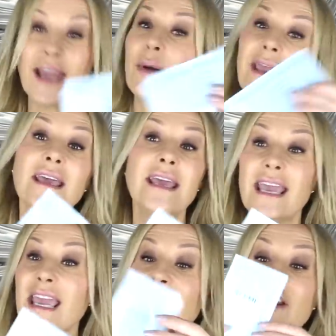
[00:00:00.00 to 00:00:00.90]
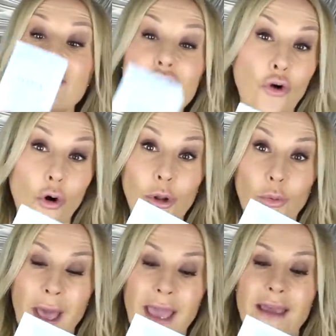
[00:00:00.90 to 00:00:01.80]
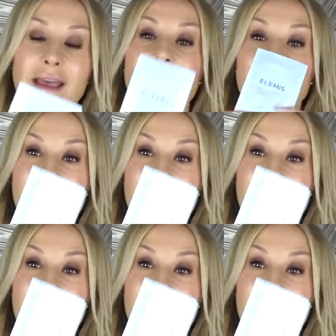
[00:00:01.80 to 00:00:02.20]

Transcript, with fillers: Anyway, even in the normal way,